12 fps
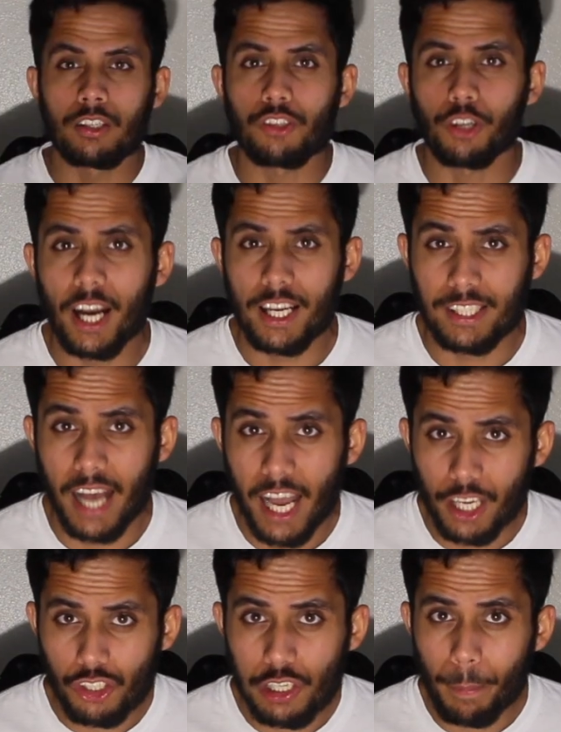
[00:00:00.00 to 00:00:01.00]
So guys,
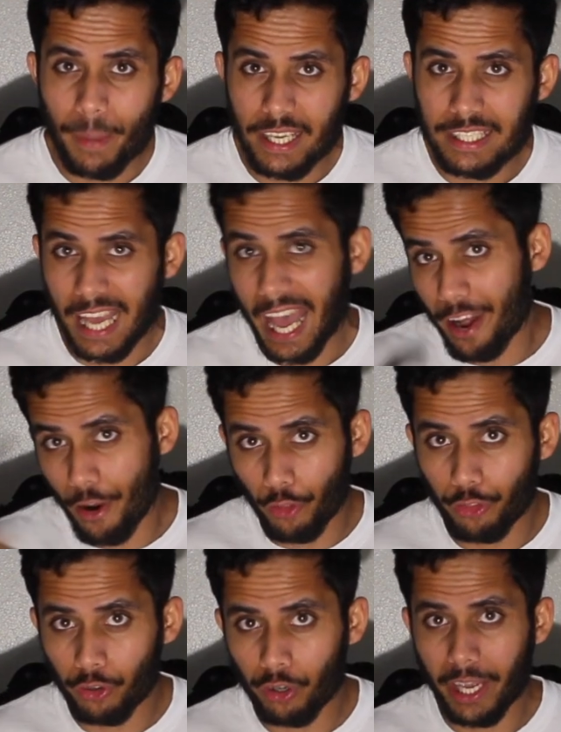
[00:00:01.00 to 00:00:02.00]
I actually made
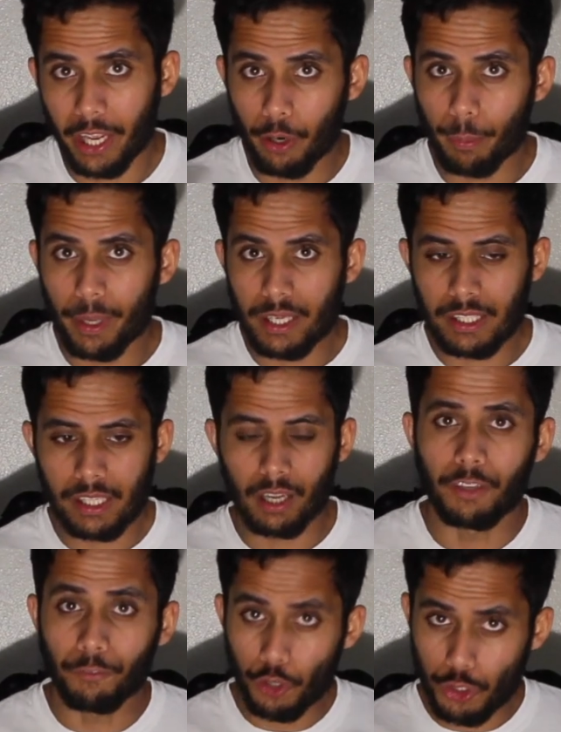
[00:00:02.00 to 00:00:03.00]
another hairband.
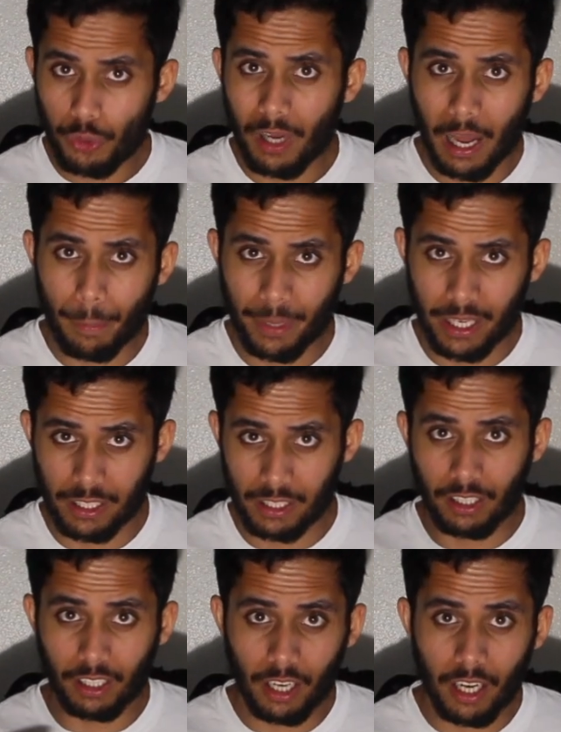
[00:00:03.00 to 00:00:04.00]
The first one I made,
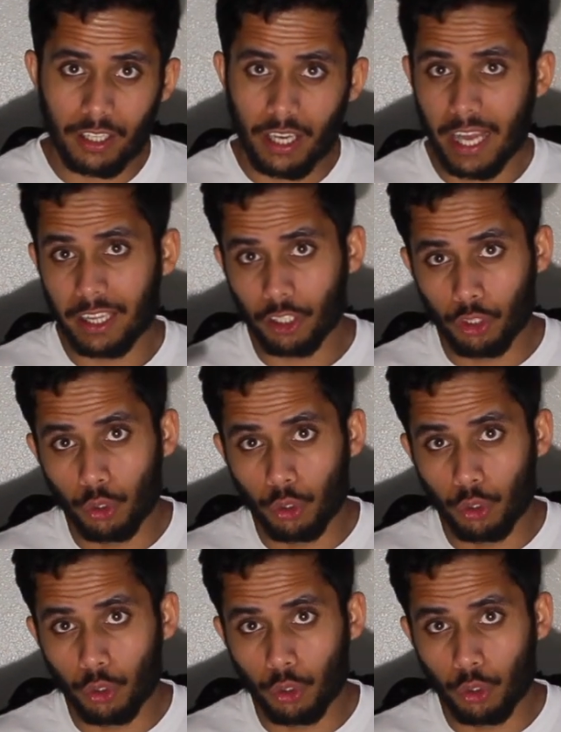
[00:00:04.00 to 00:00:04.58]
the gun and the